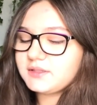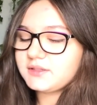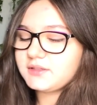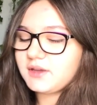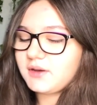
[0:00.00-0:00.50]

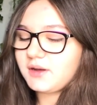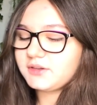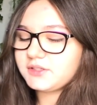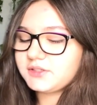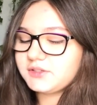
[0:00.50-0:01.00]
so I'll
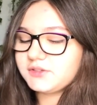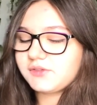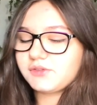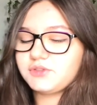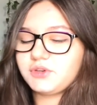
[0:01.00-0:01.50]
just
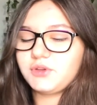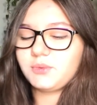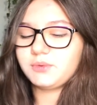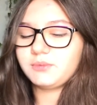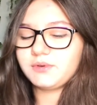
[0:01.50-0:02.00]
show you
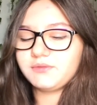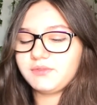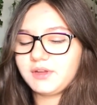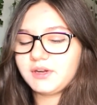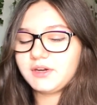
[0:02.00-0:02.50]
on one
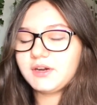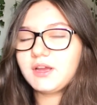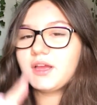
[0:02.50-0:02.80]
finger.